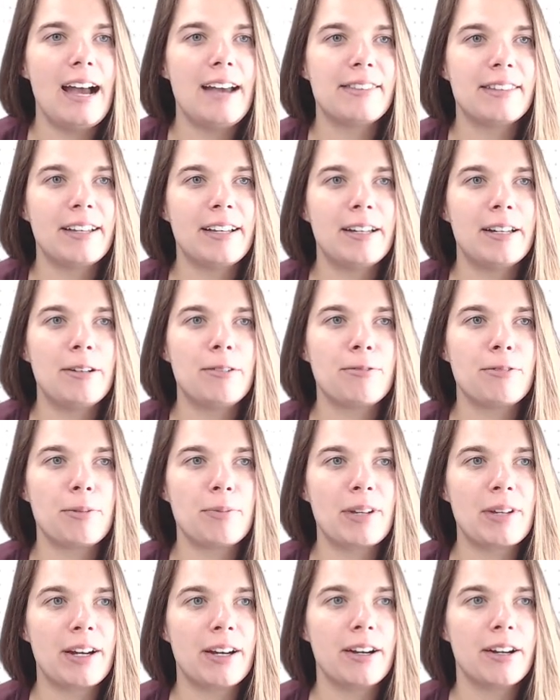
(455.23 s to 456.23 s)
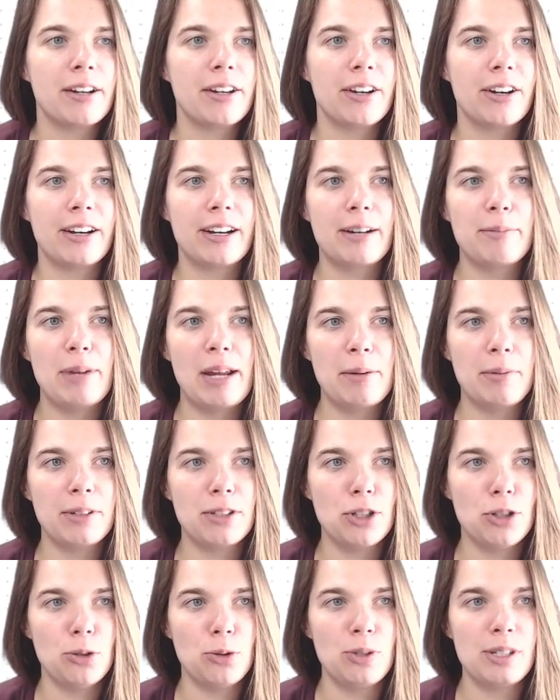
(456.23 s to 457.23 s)
And then from there, you're going to be able
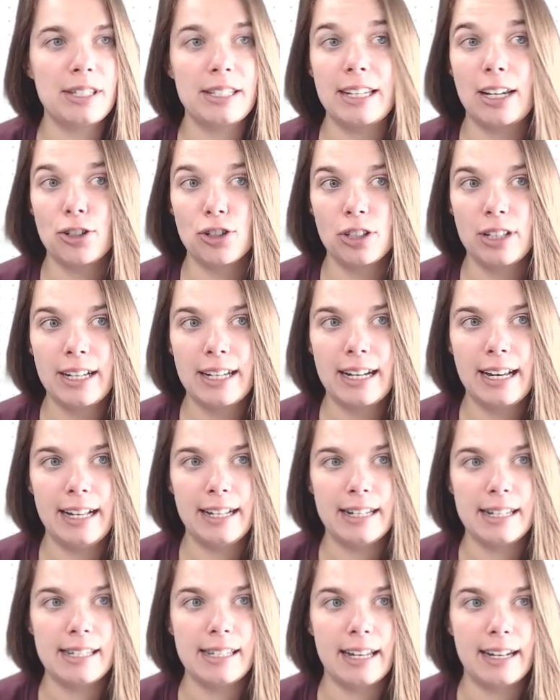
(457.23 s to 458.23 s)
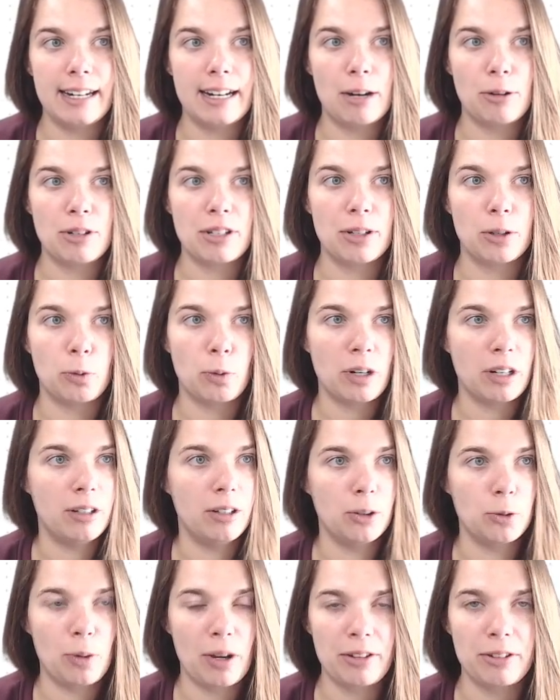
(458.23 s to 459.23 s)
to schedule it and send it out to the
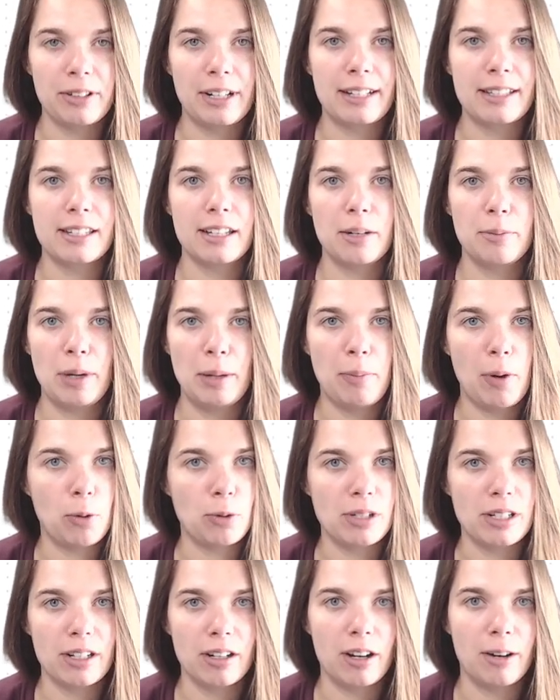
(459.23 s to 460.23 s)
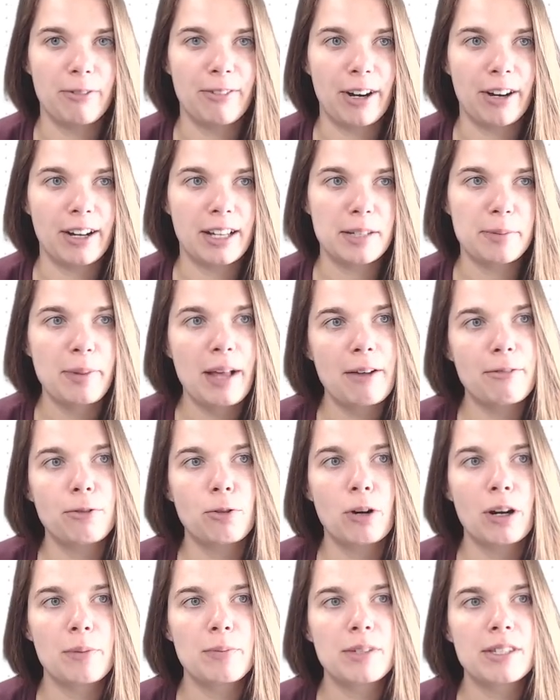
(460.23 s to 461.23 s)
world, whether that's going to be posting on various
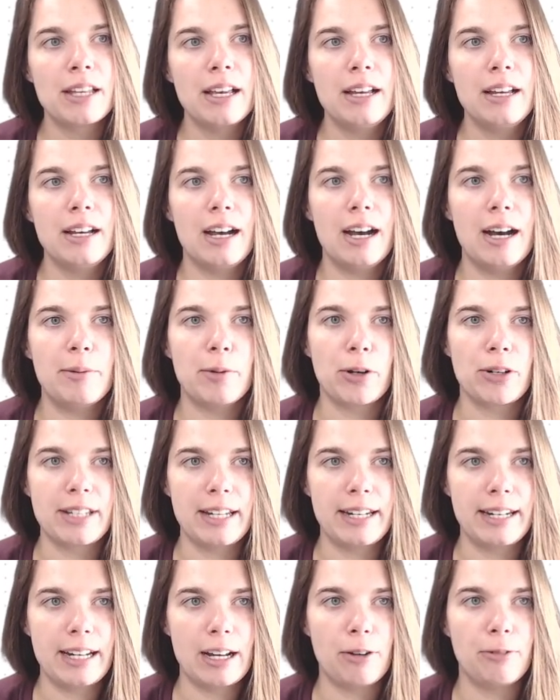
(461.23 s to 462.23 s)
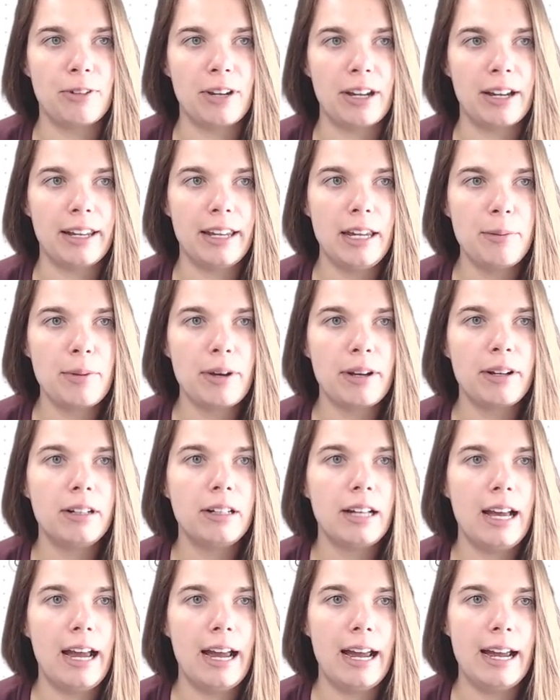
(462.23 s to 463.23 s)
platforms or sending out via
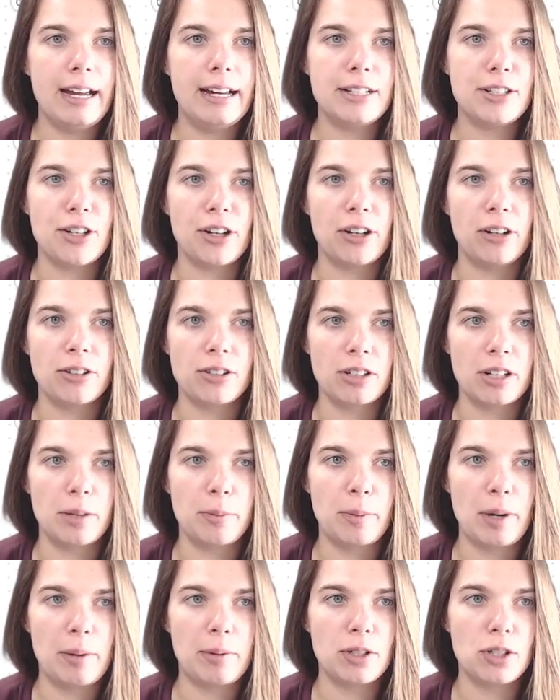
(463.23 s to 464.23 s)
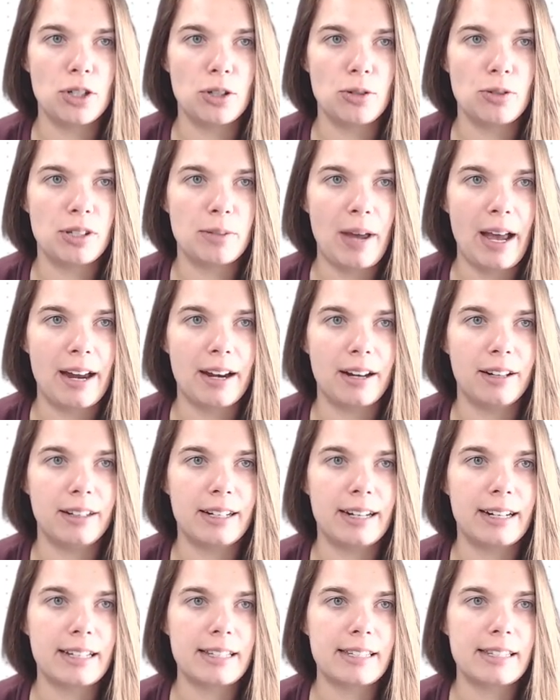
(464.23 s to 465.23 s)
email. And you're also going to be able to do some
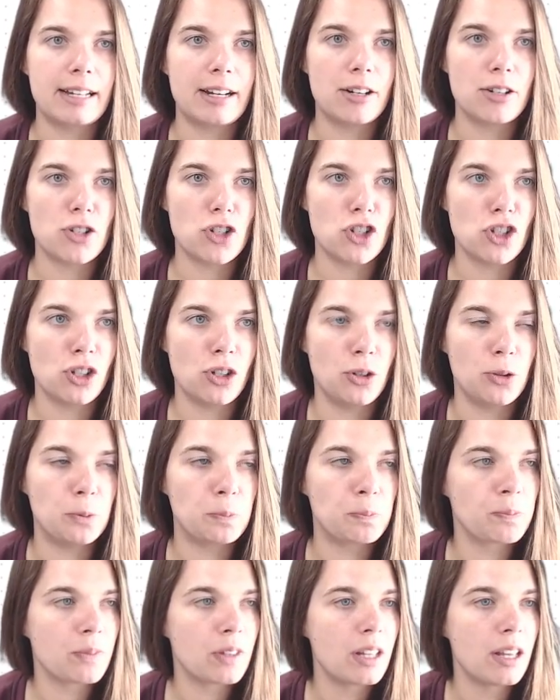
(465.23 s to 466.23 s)
analytics there too.